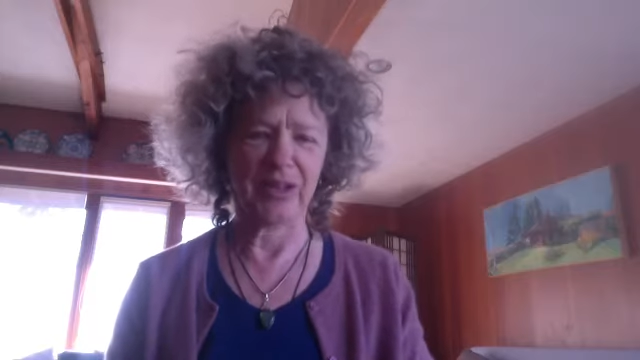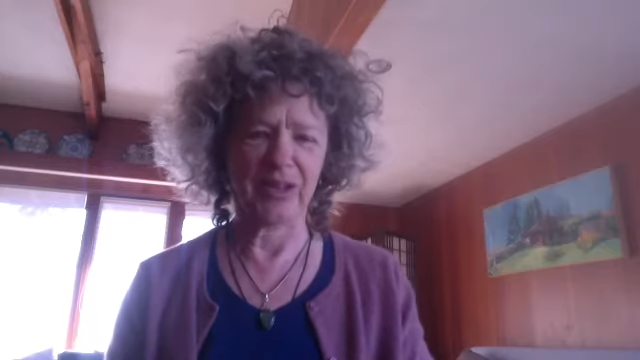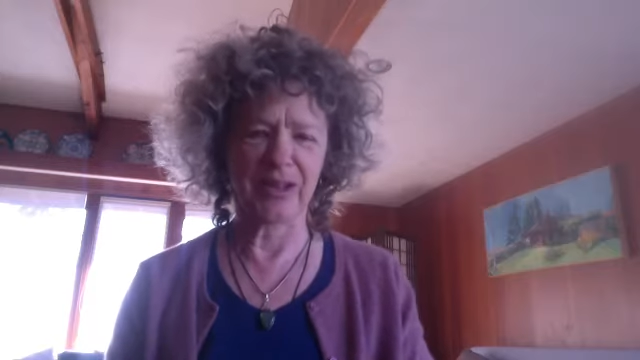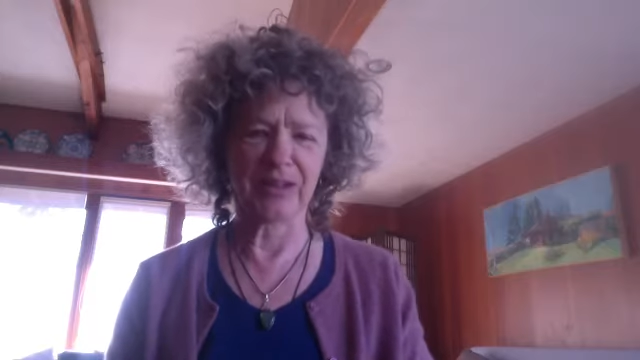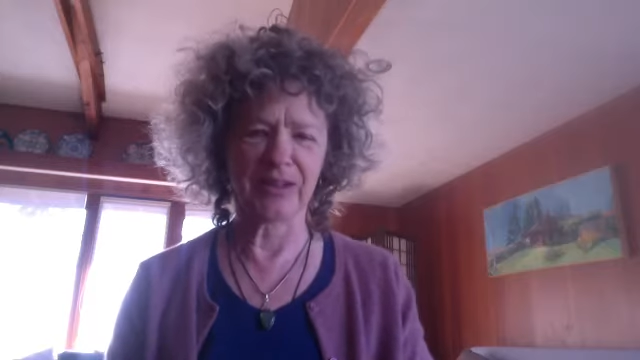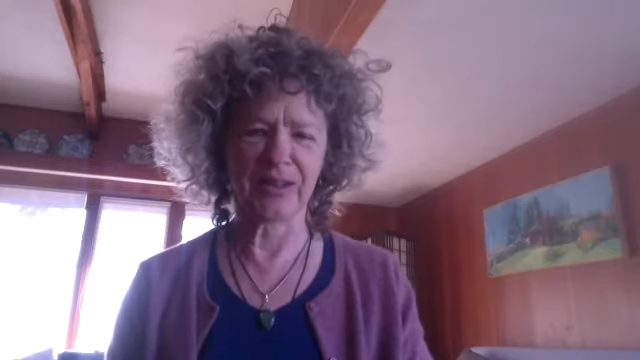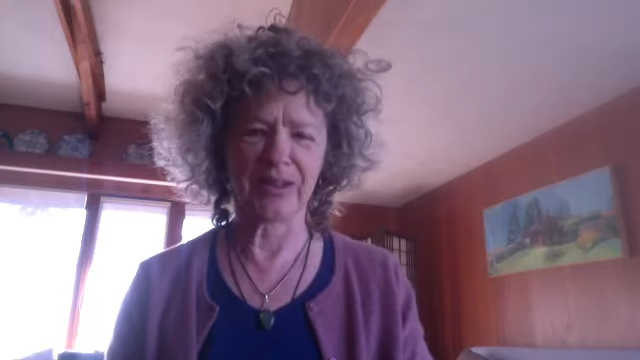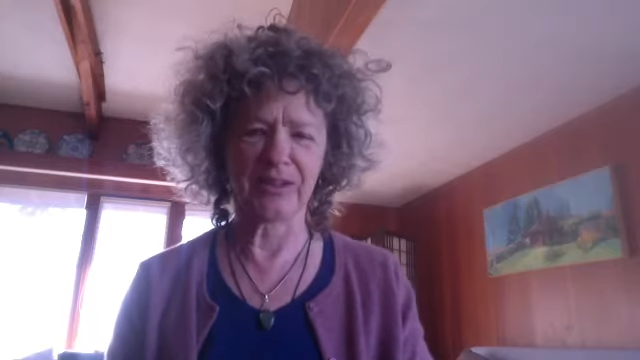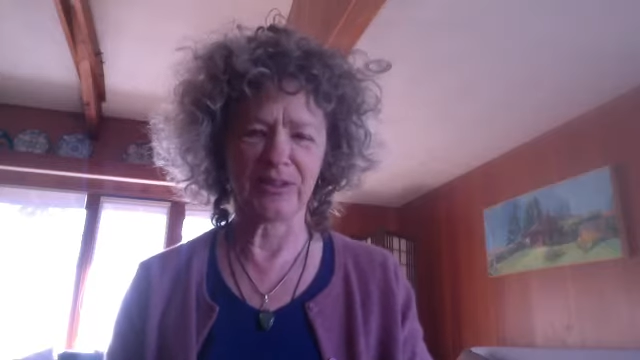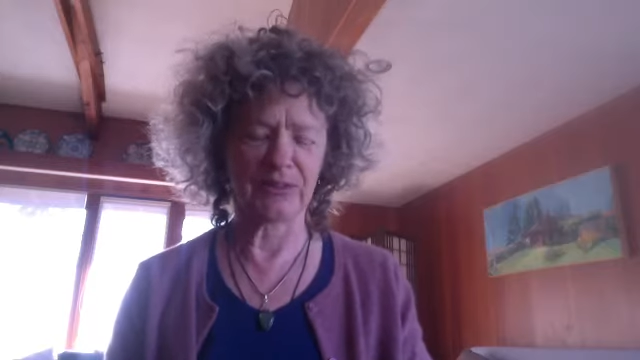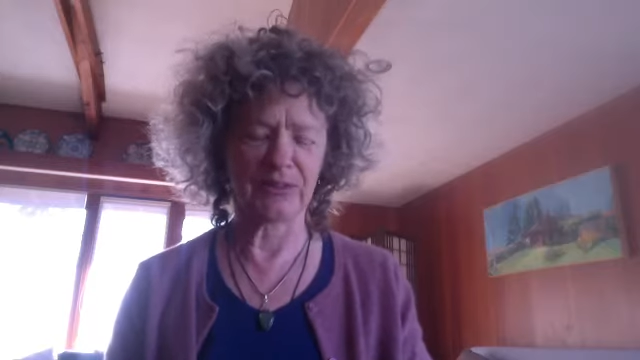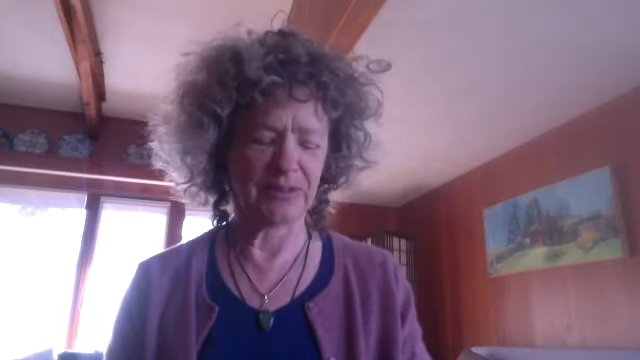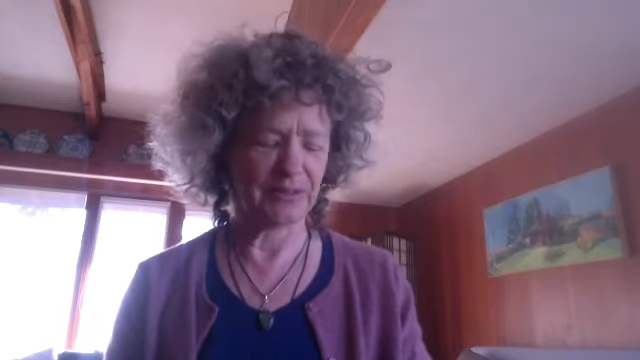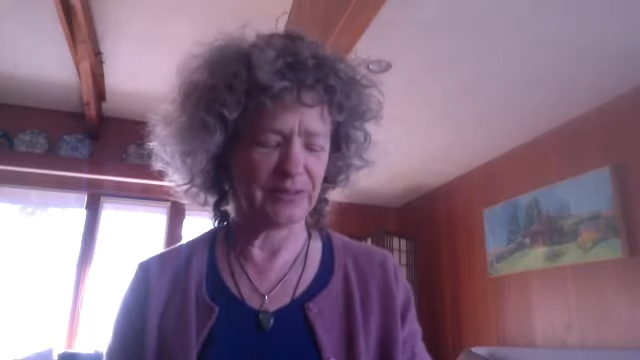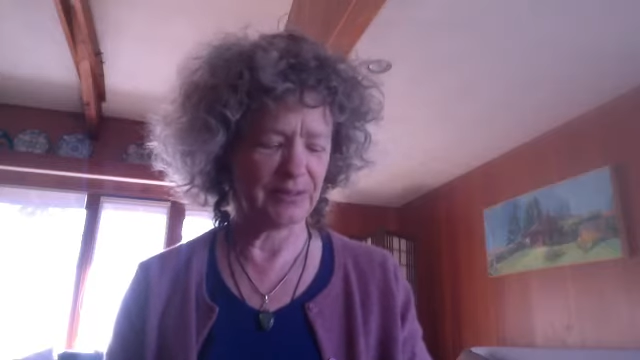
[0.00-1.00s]
And can you
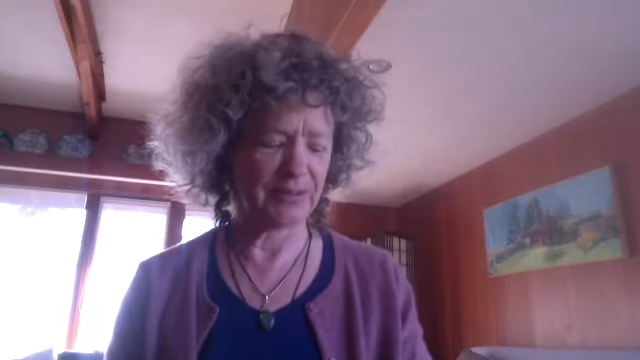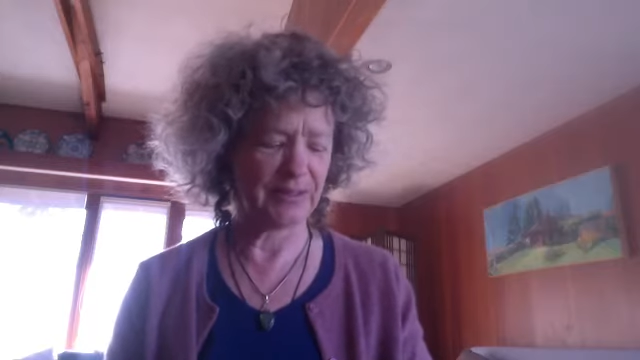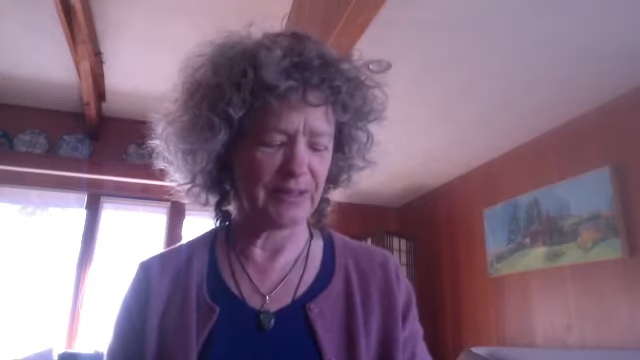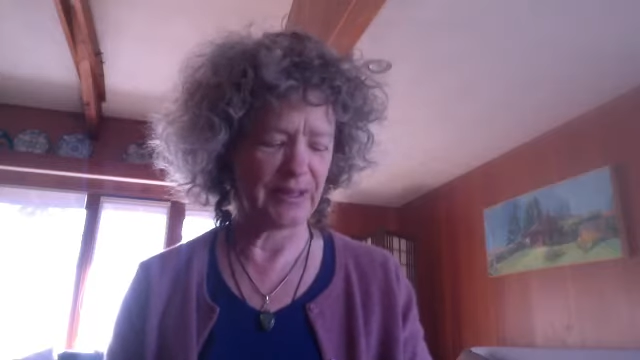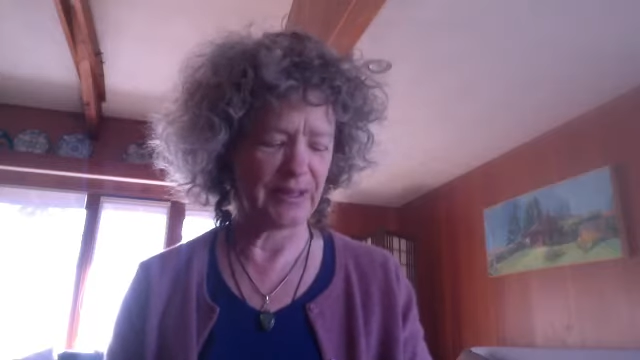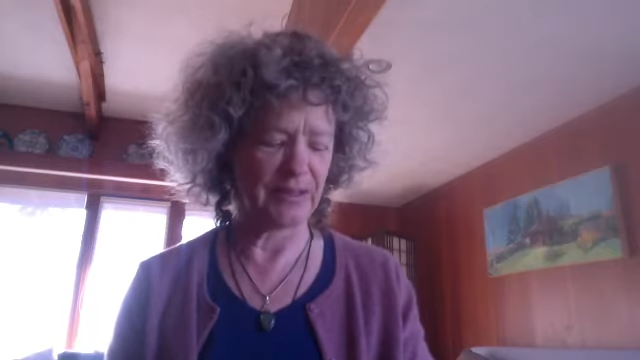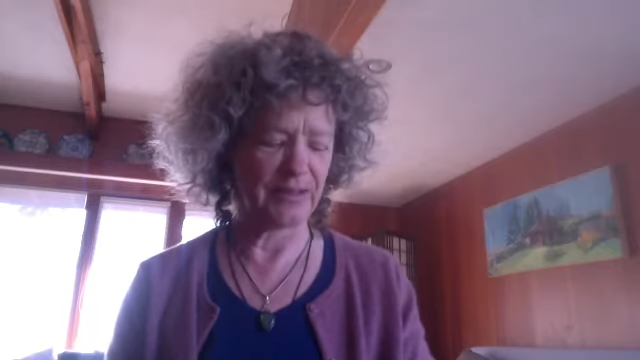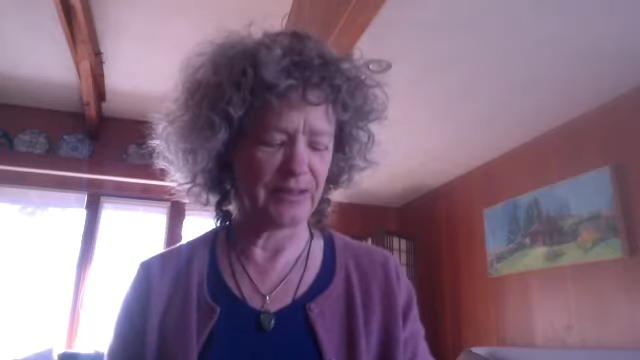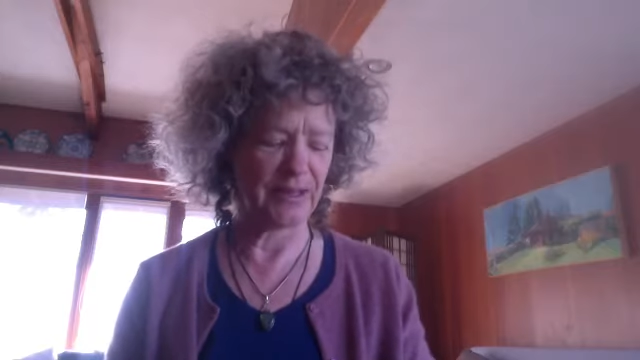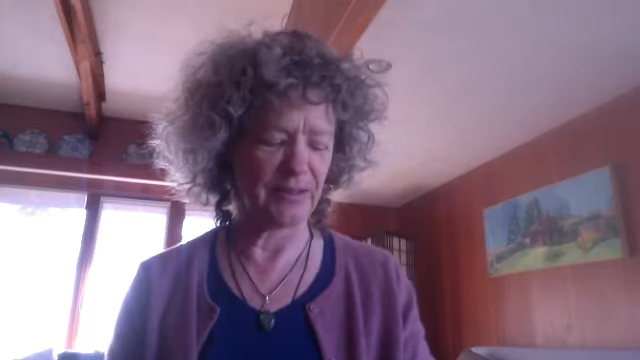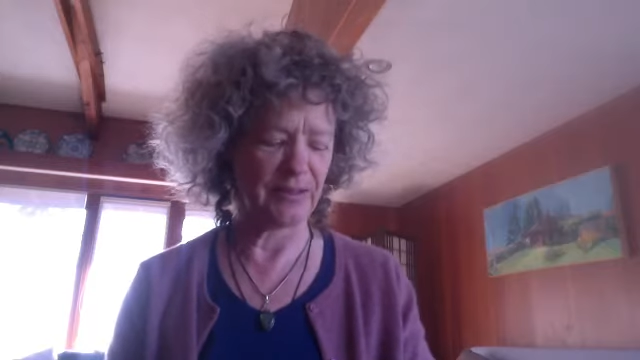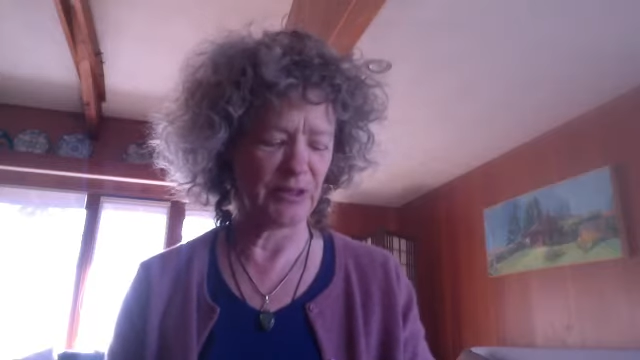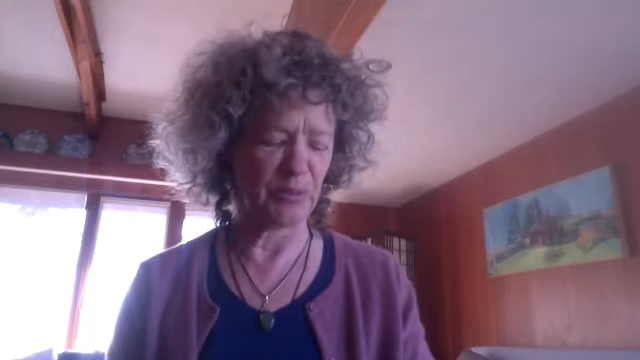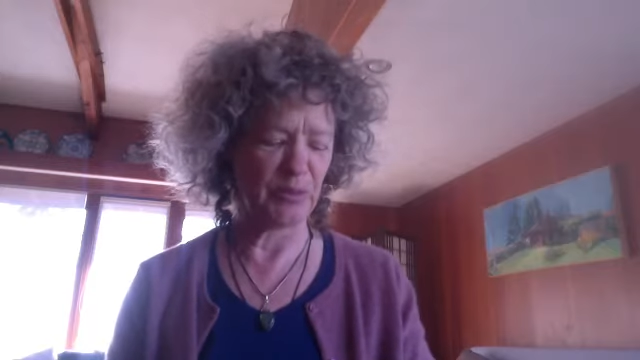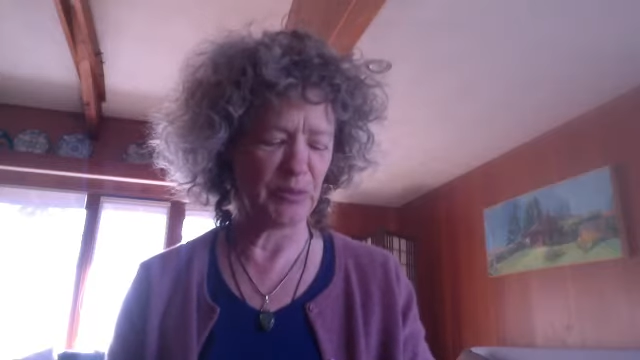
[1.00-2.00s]
tell
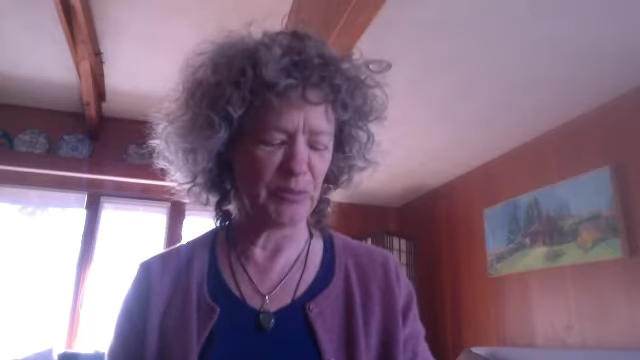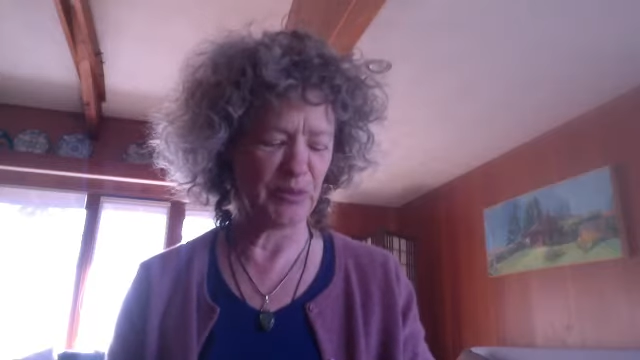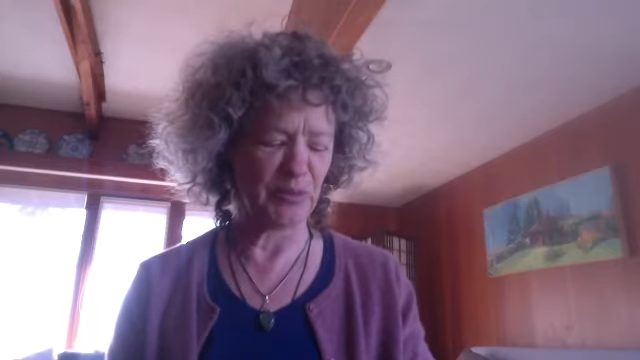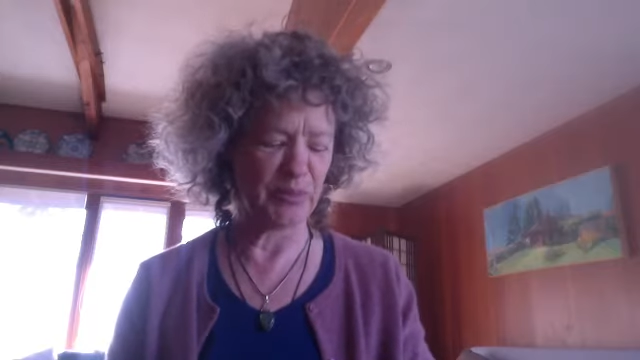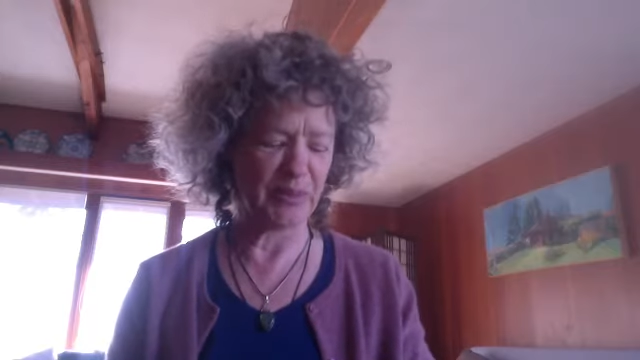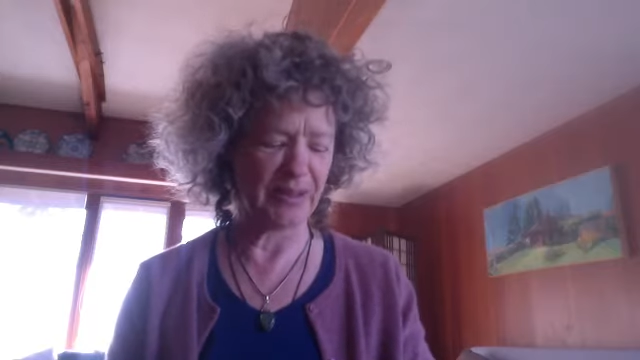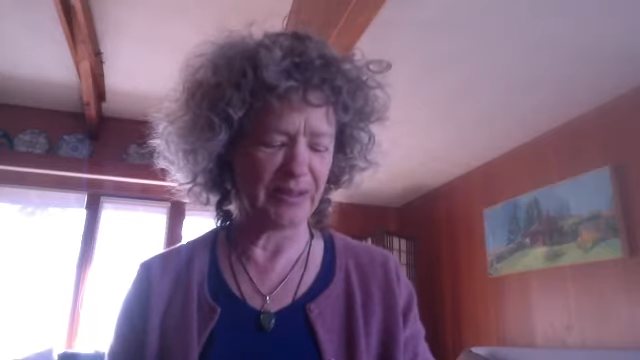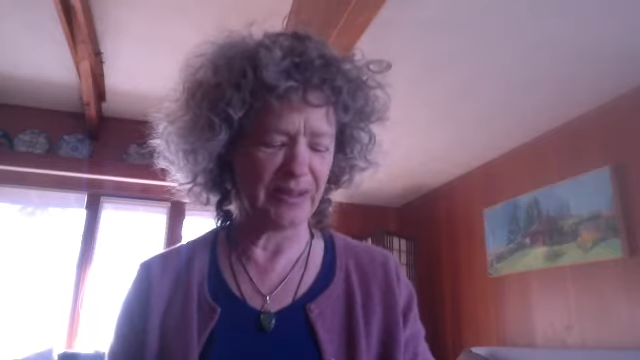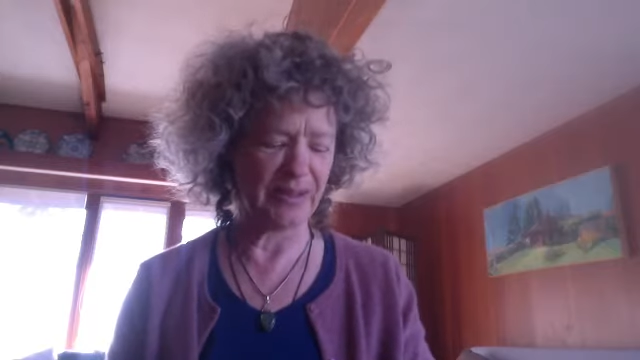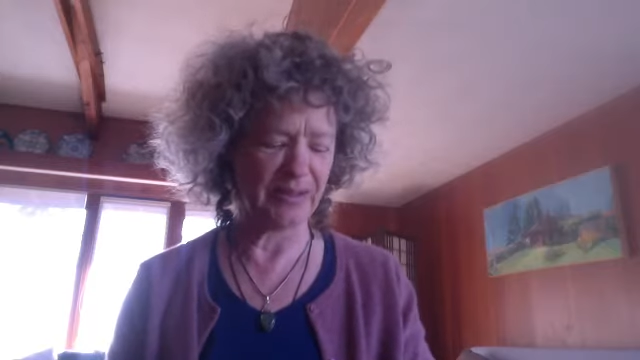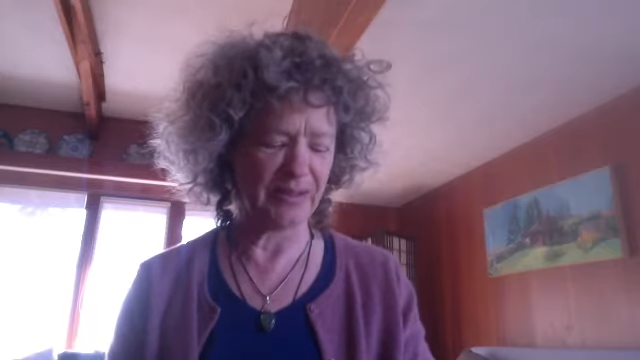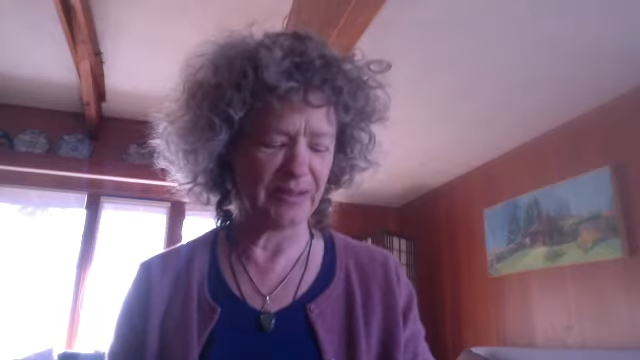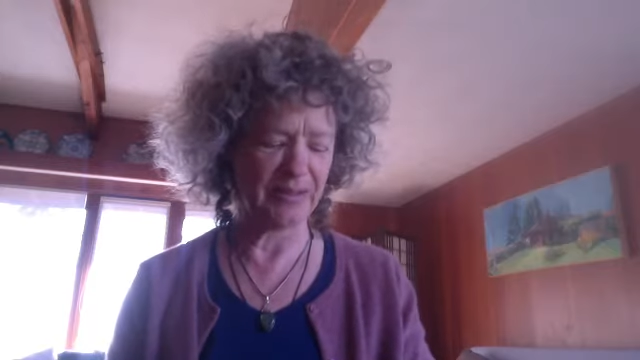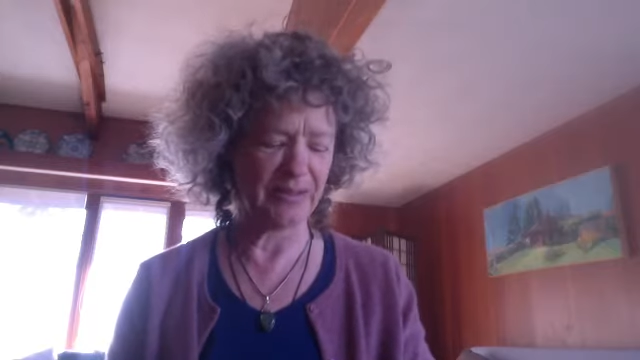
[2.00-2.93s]
us a bit more about that?